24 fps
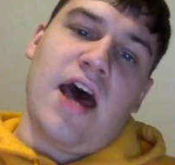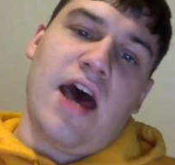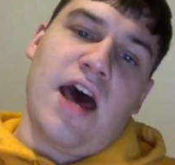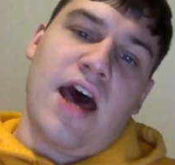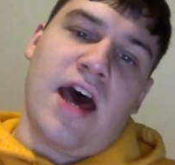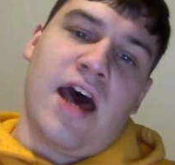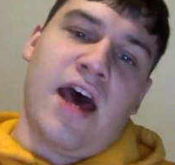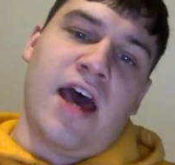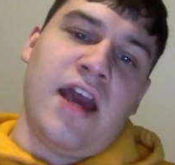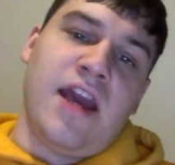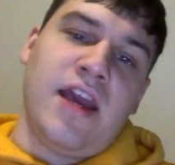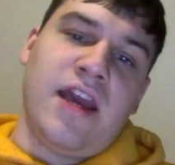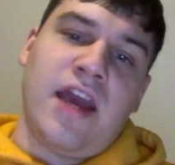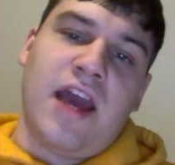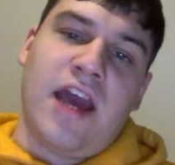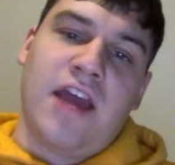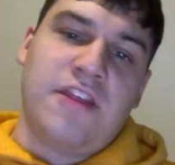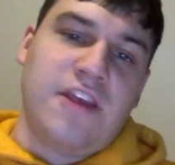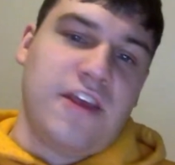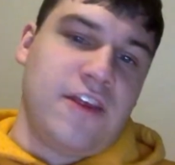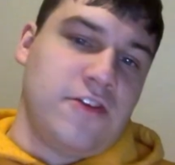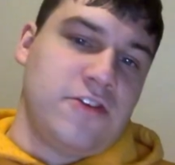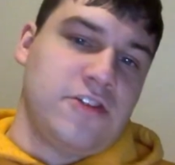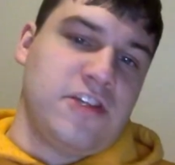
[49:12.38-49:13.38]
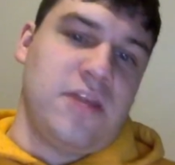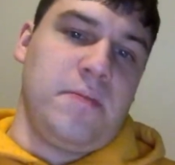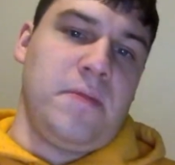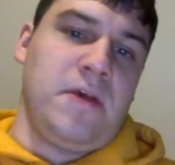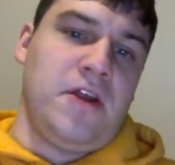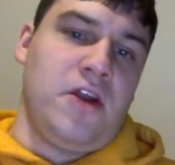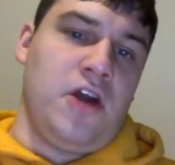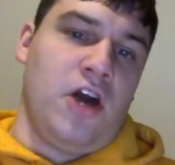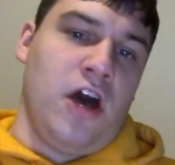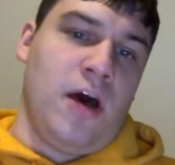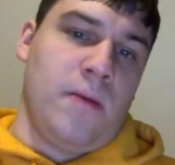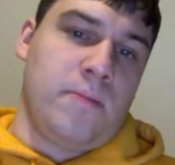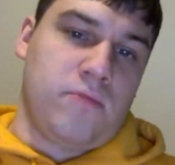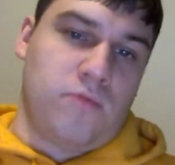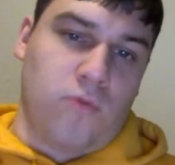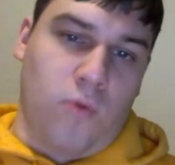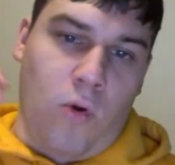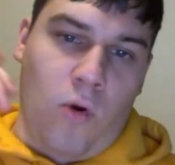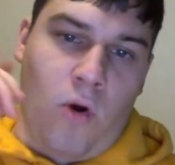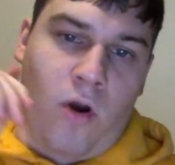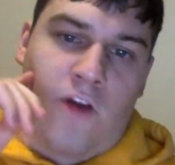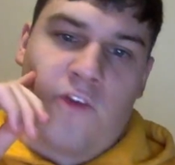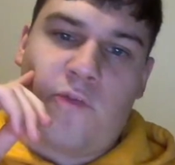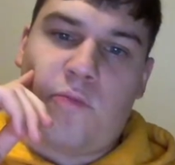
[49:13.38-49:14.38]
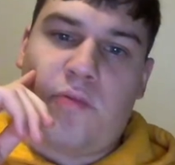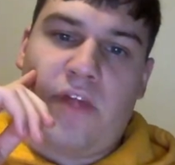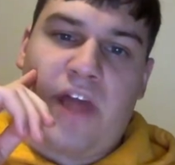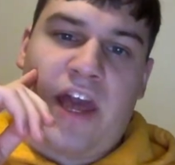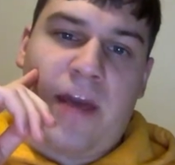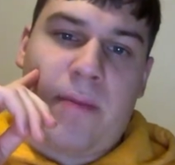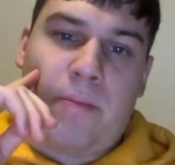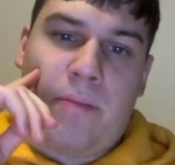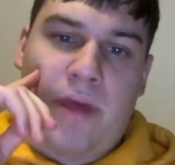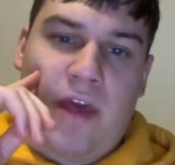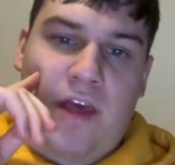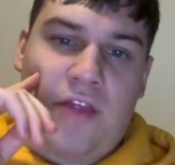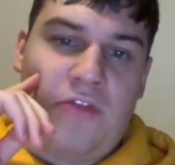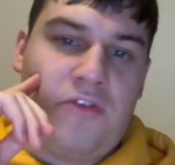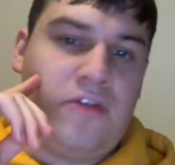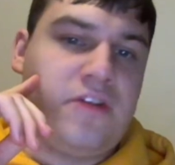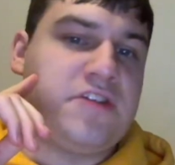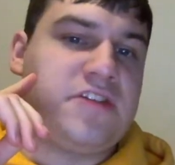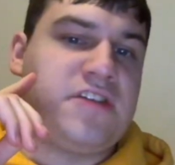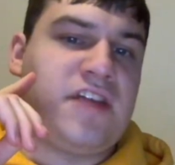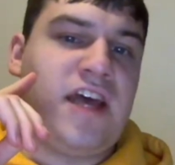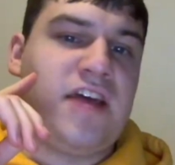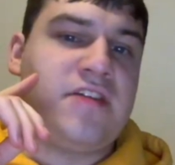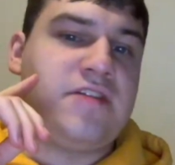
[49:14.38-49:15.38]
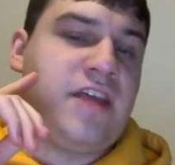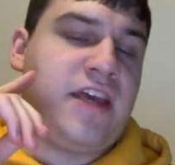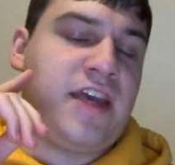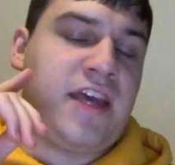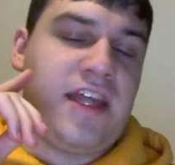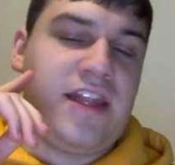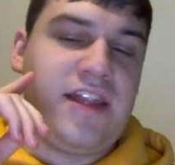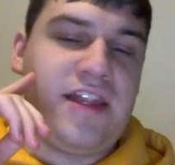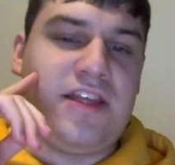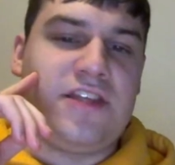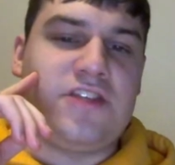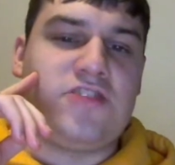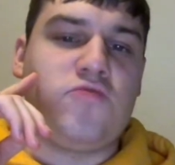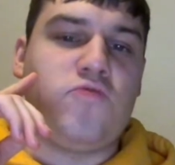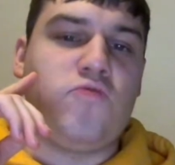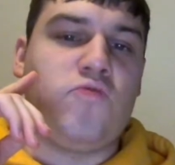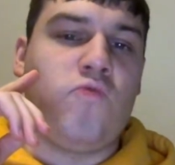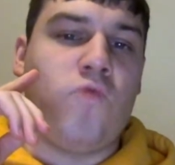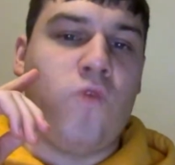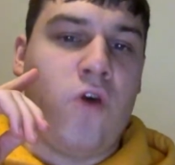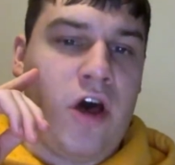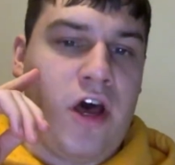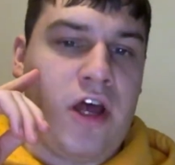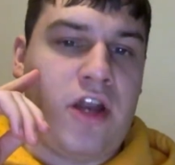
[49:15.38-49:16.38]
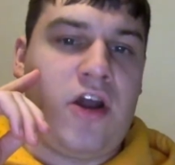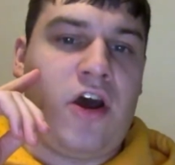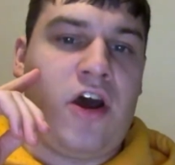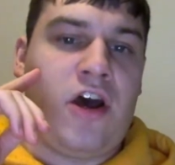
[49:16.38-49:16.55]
I think there's going to be an uproar if Black Panther does not take at least one